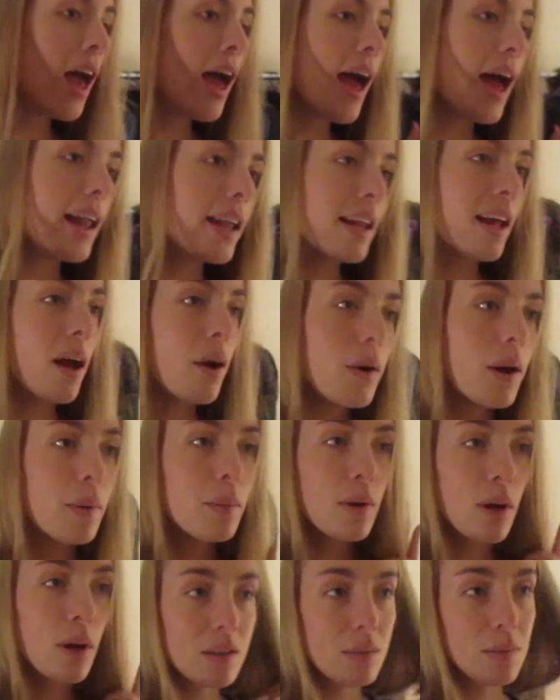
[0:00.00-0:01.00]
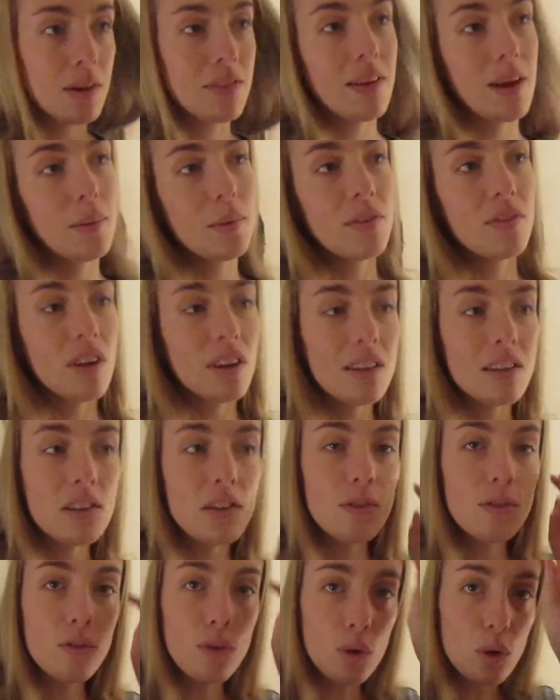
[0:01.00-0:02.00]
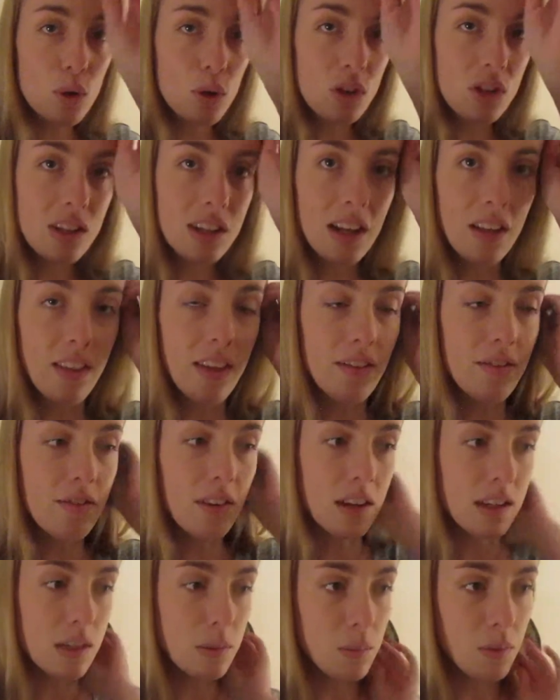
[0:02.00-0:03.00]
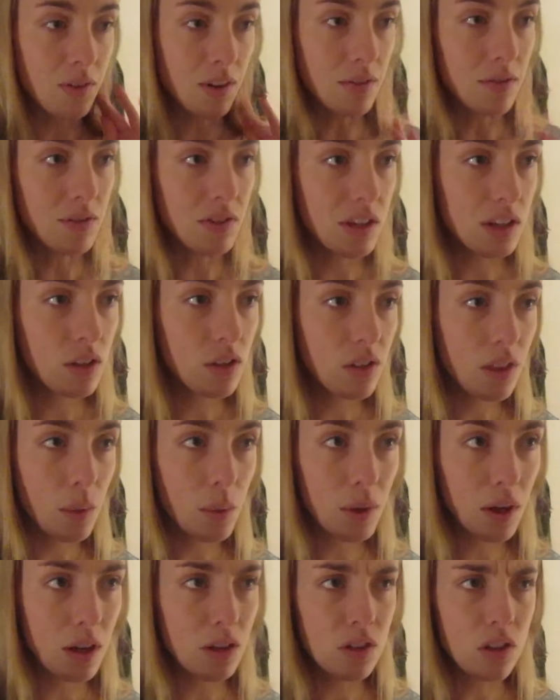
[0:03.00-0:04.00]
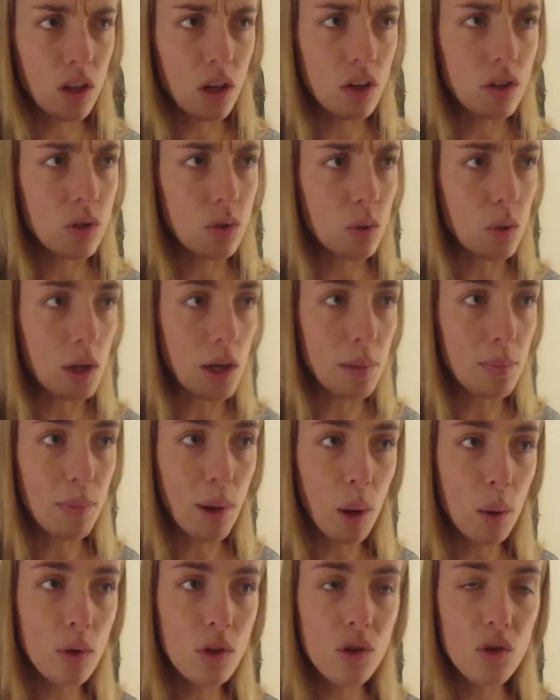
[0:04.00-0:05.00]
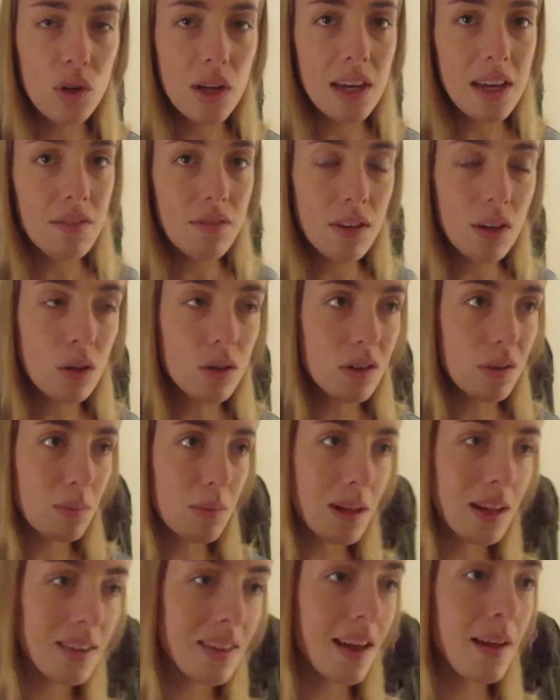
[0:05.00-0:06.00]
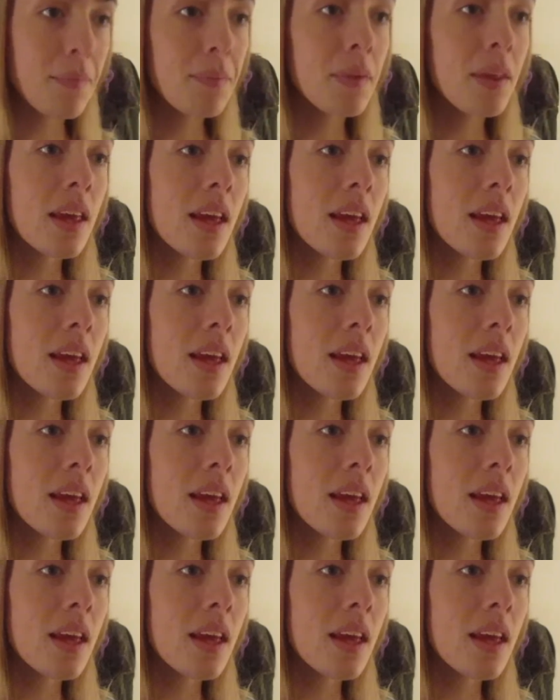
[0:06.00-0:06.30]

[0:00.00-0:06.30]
And now I'm to my family friends for dinner. They've invited me around for dinner and they were going to go to a poetry evening or something like that.